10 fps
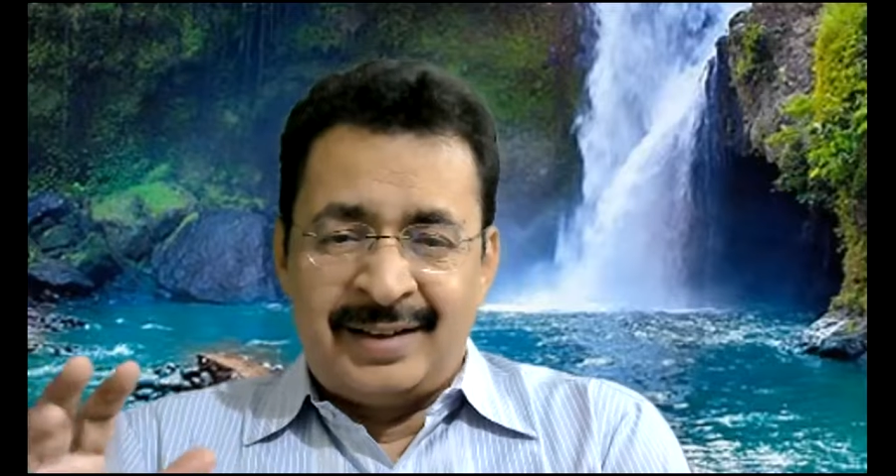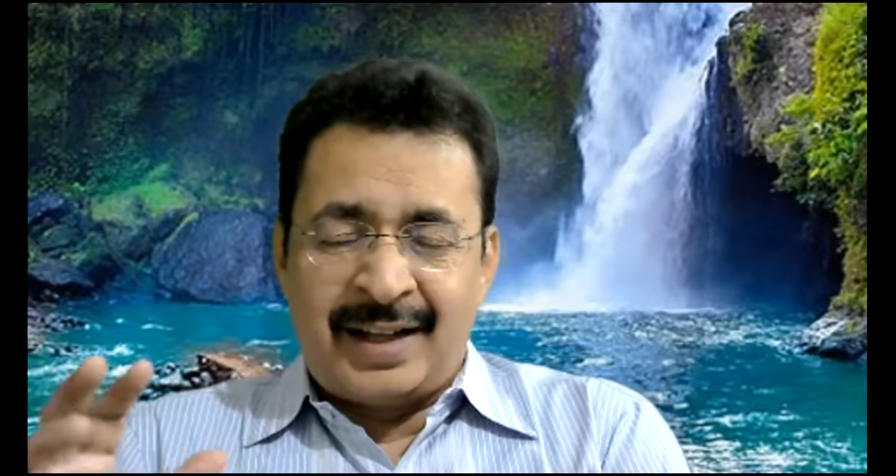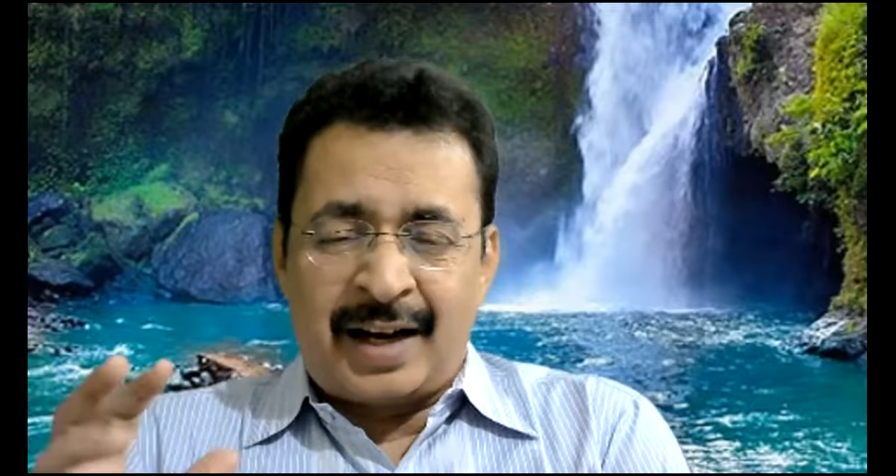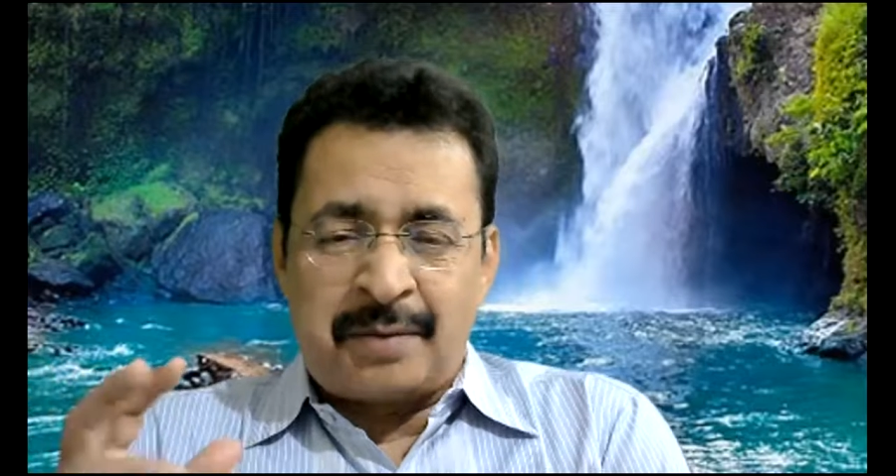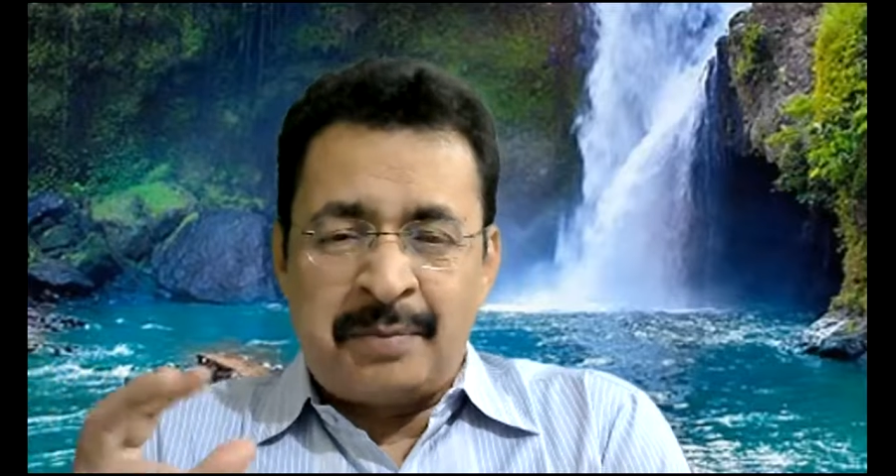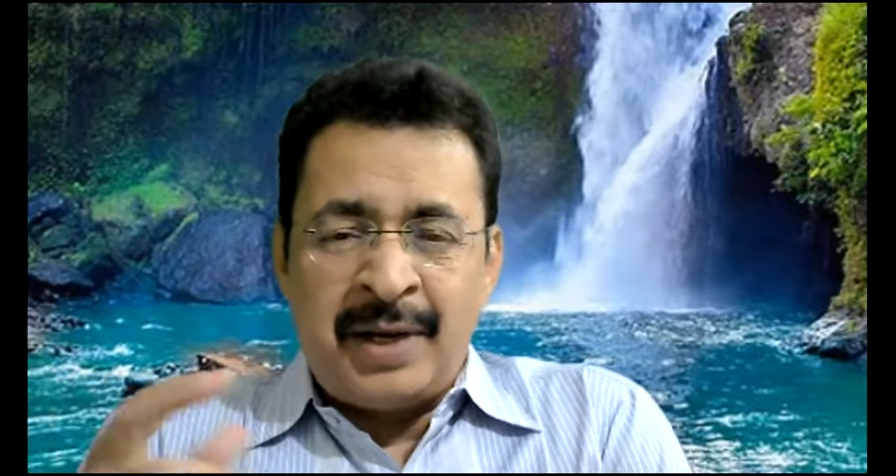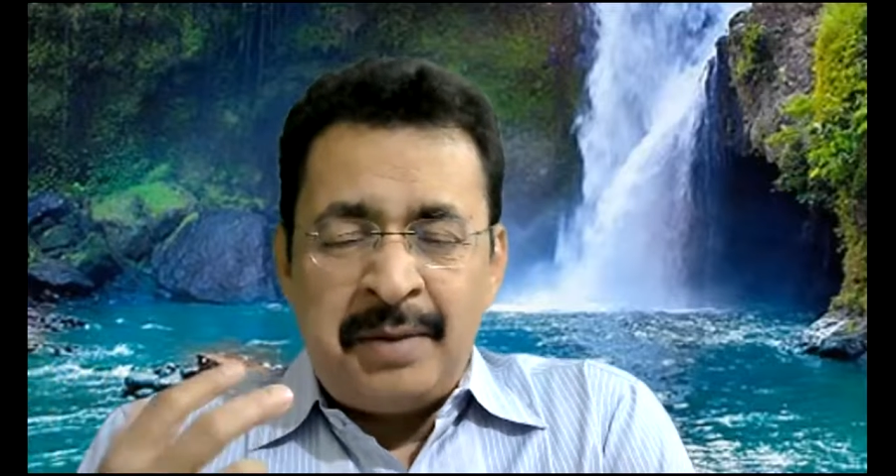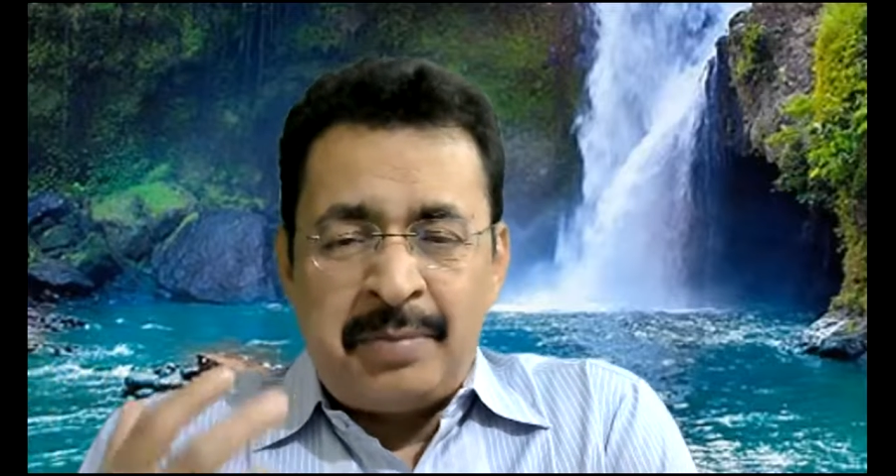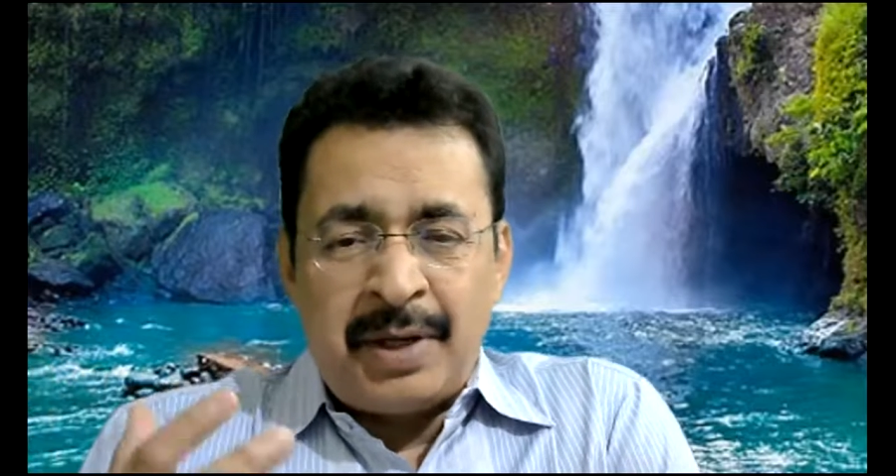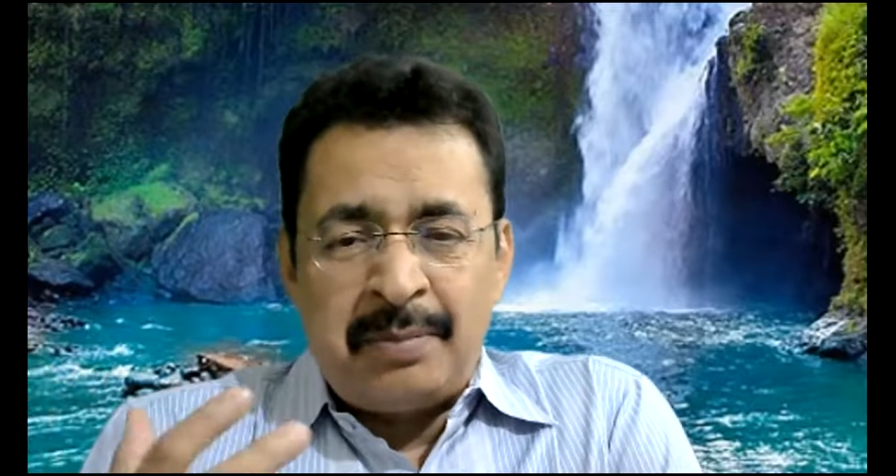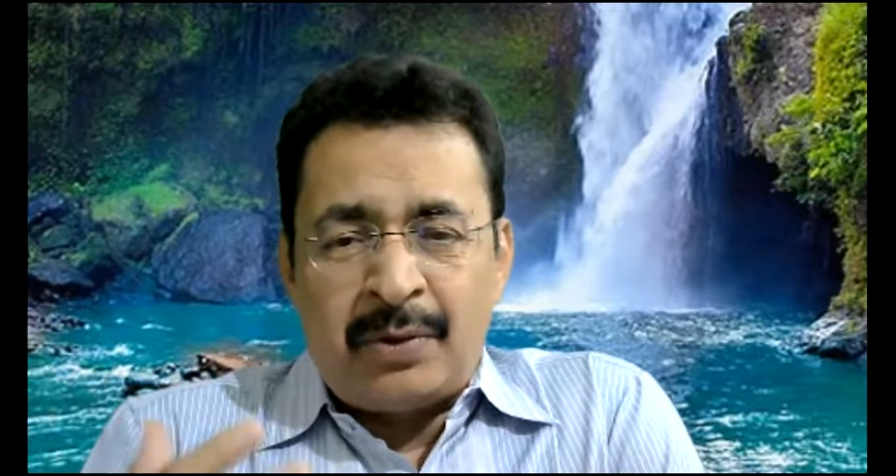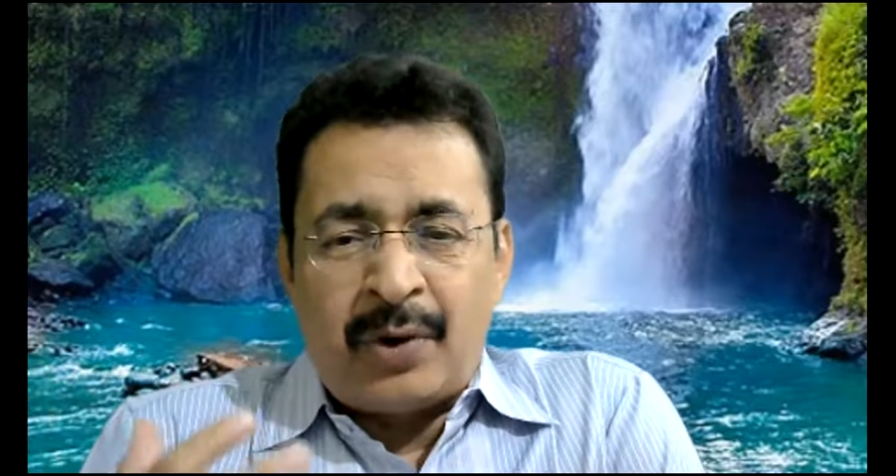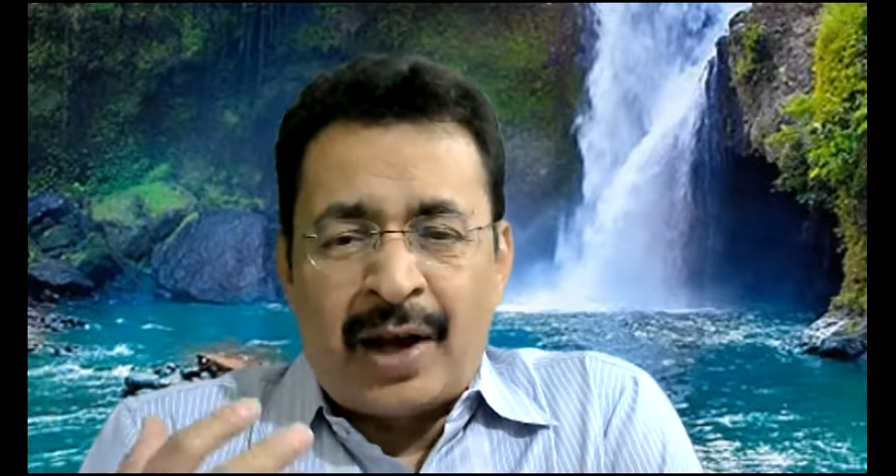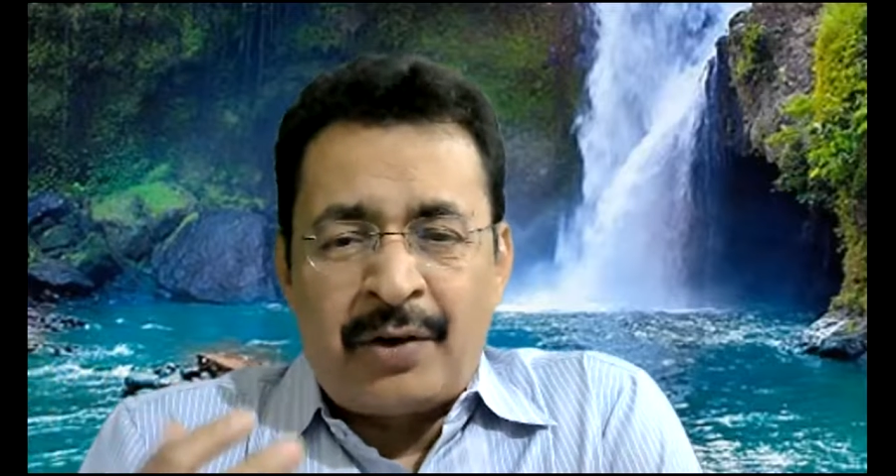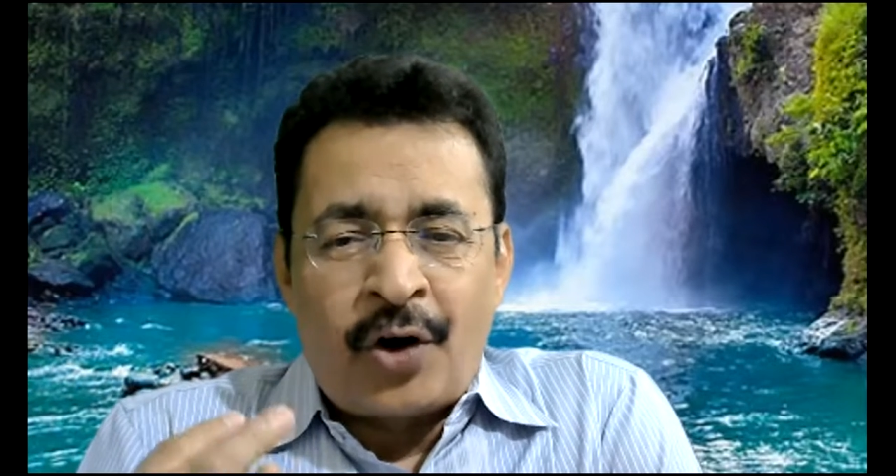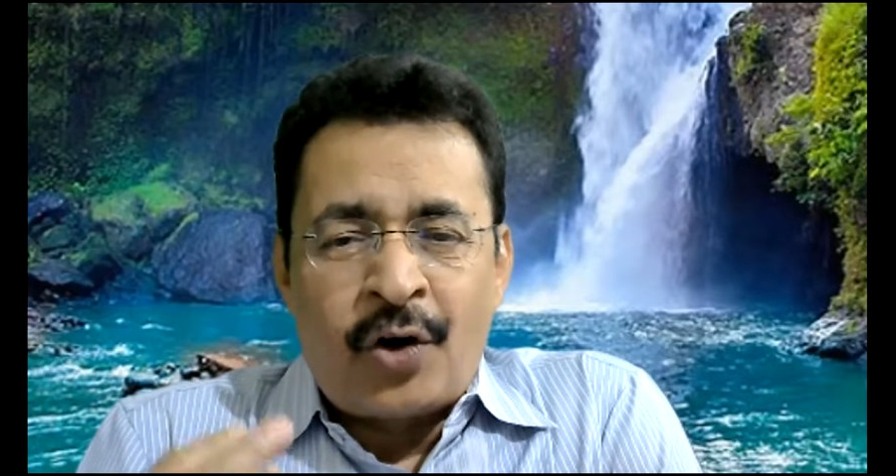There are many people who have